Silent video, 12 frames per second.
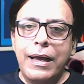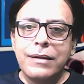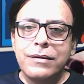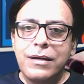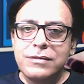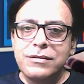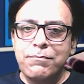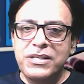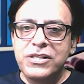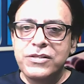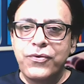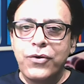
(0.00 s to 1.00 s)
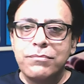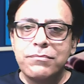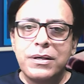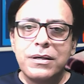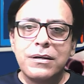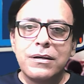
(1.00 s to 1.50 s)
There is a message from
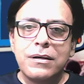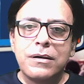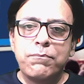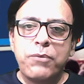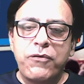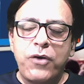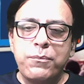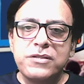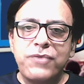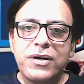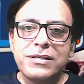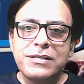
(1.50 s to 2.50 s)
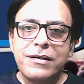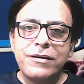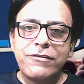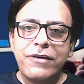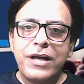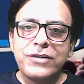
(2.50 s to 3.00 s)
Performance Works
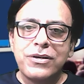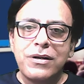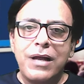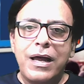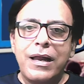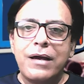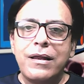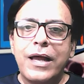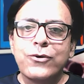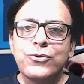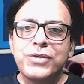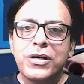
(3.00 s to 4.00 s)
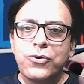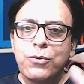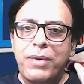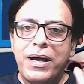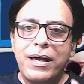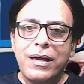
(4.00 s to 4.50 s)
International, and I like to say
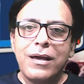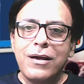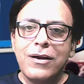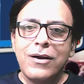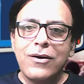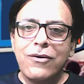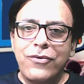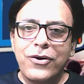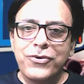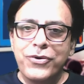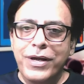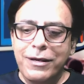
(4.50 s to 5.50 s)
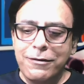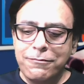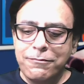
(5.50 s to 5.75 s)
goodbye for today.